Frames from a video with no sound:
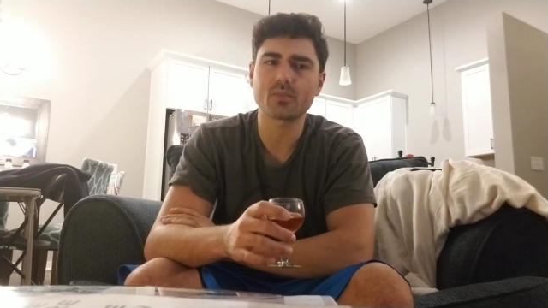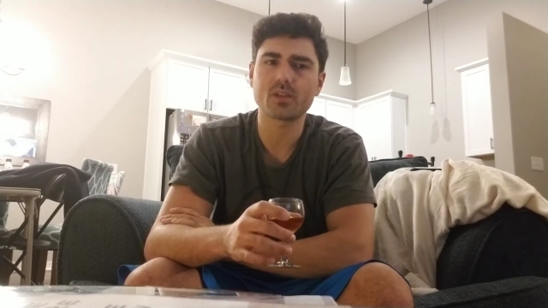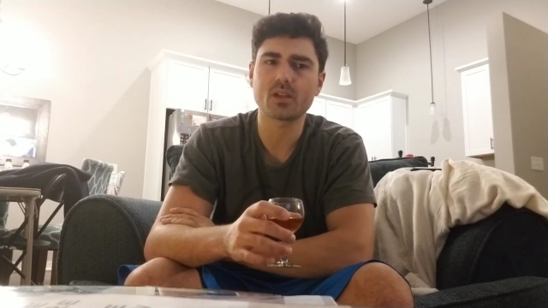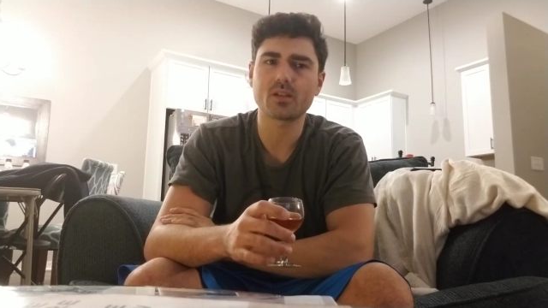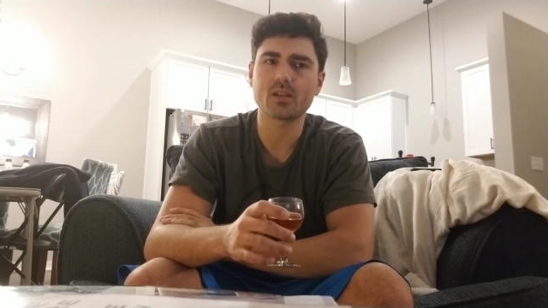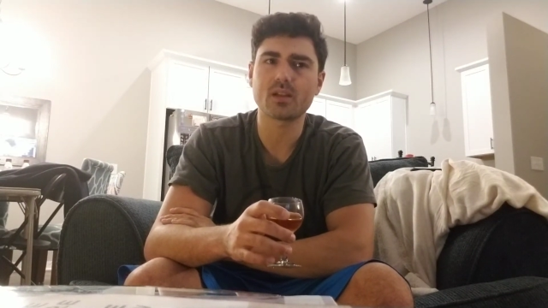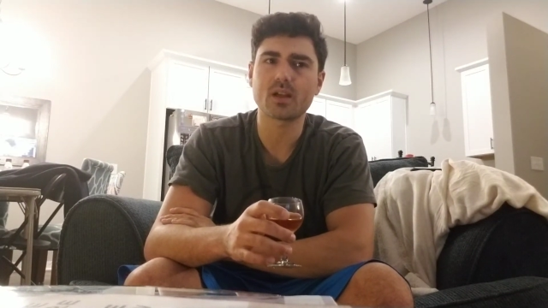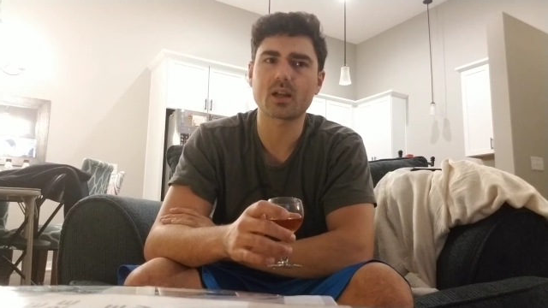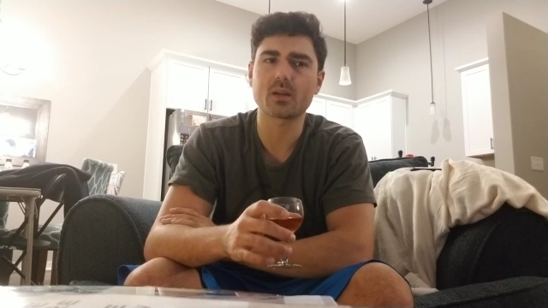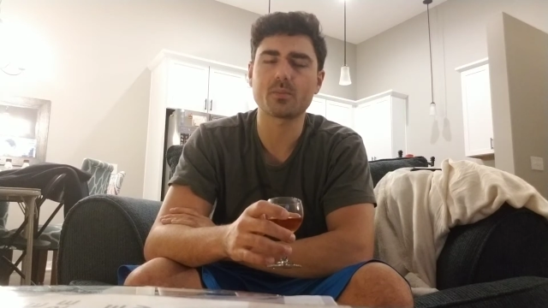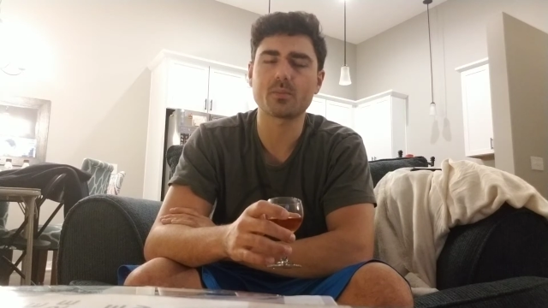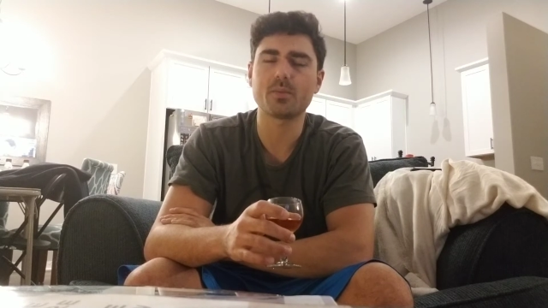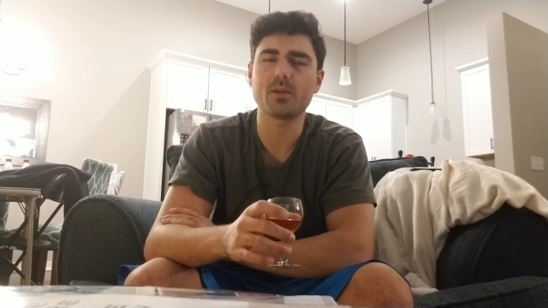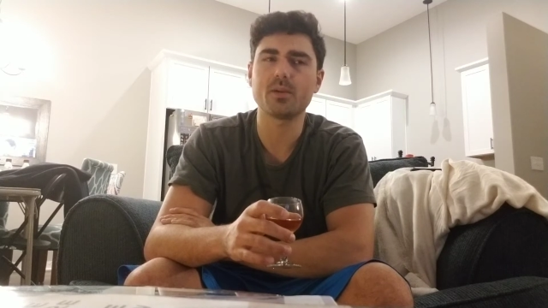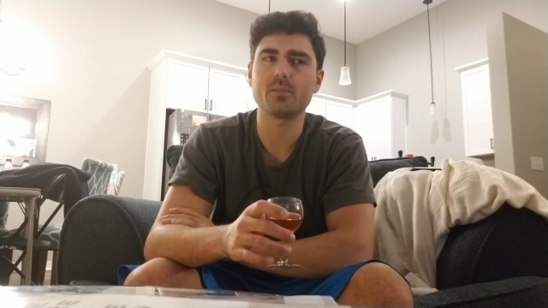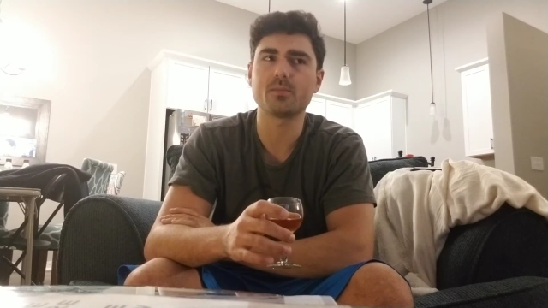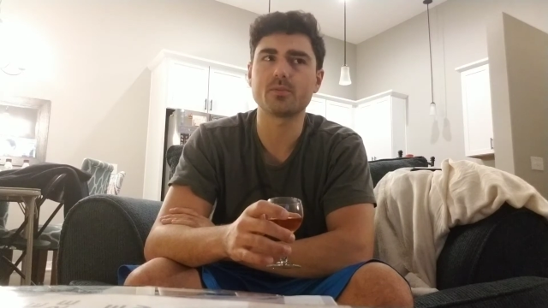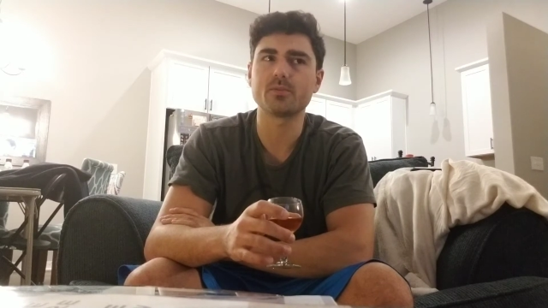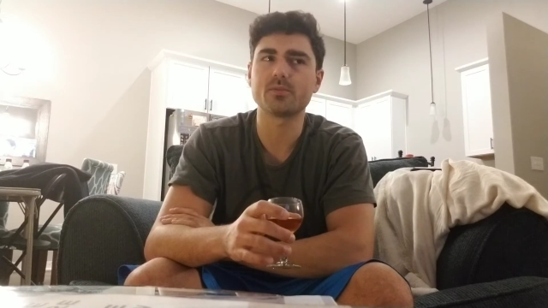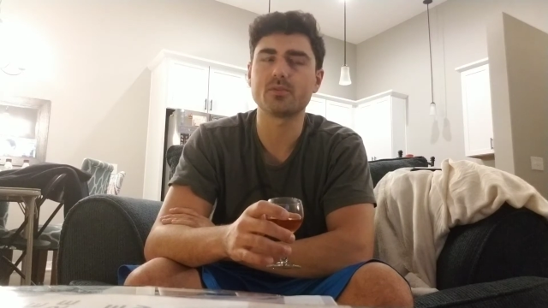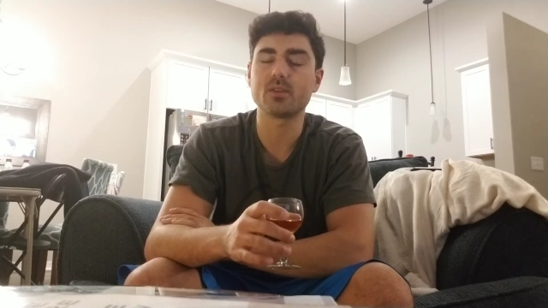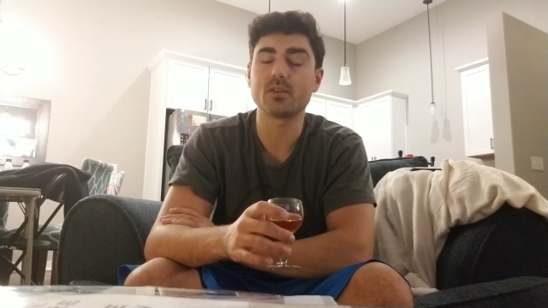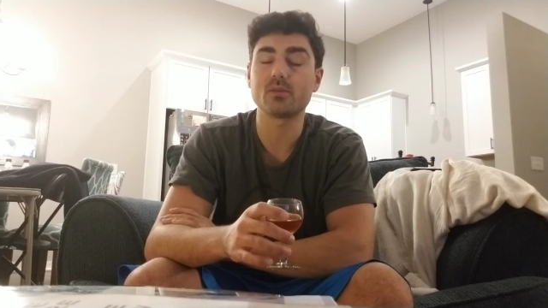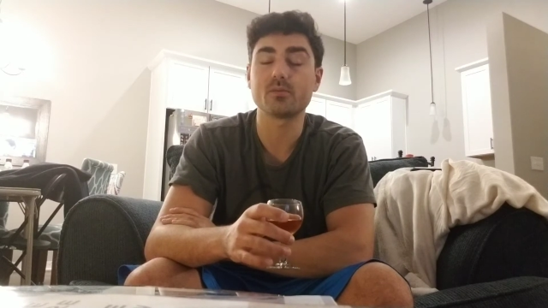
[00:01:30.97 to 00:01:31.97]
a lot of people
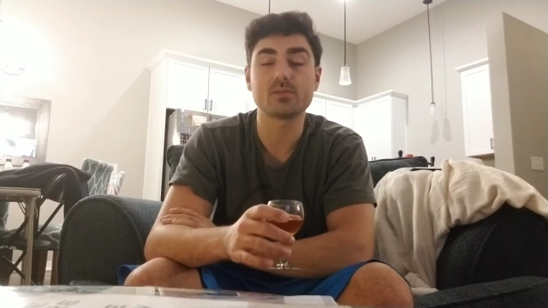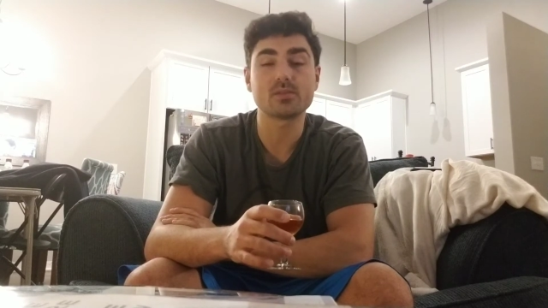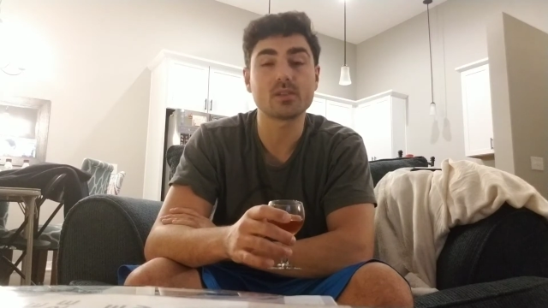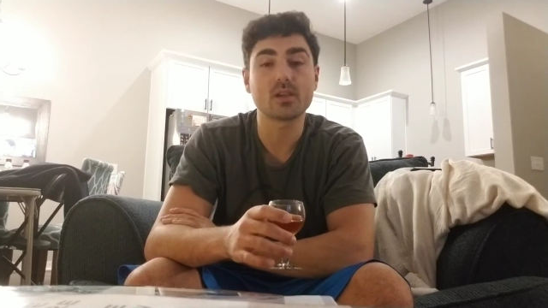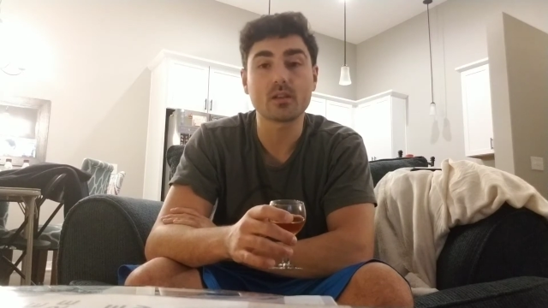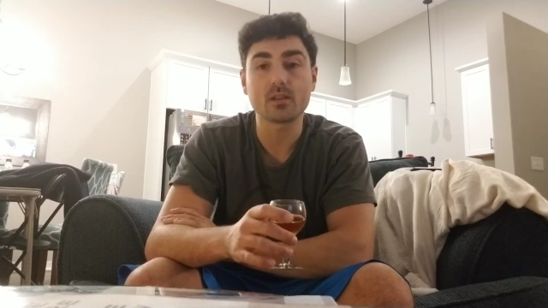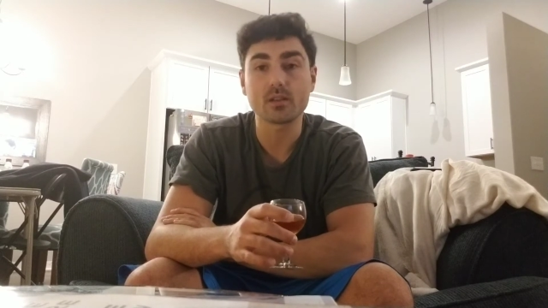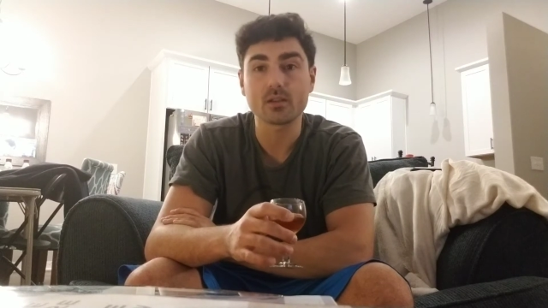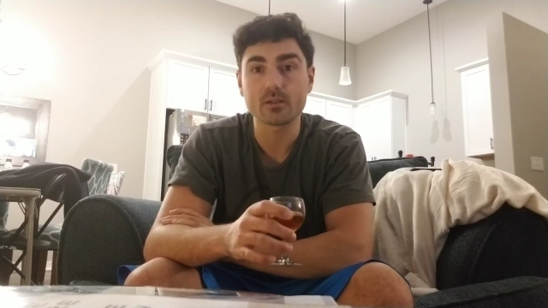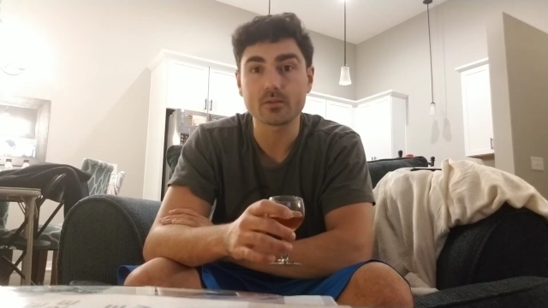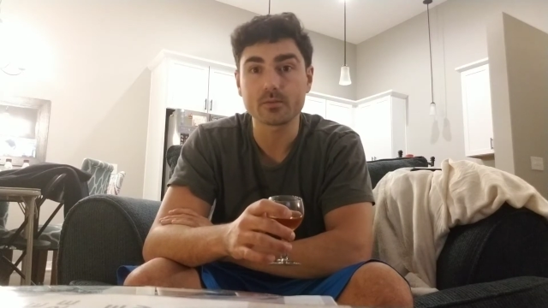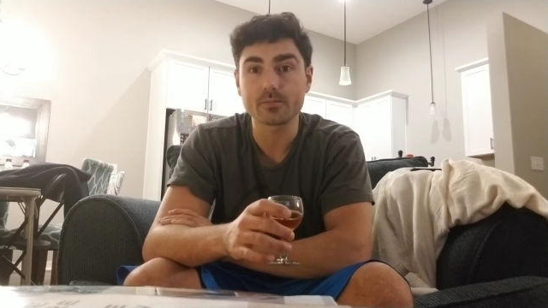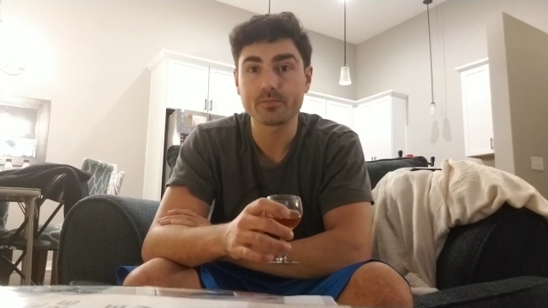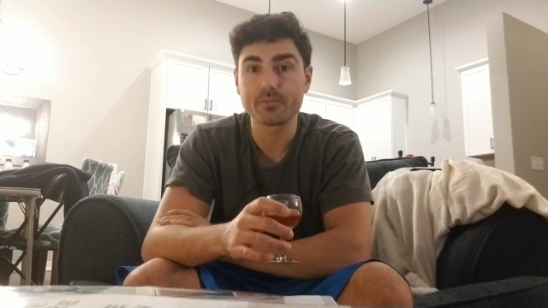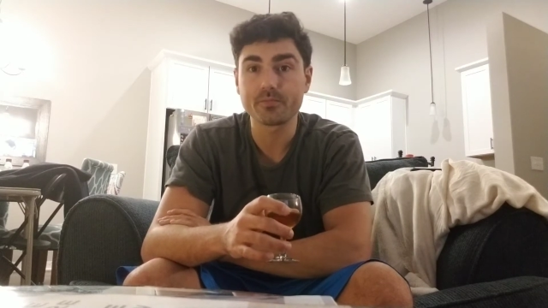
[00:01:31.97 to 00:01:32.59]
don't tell you.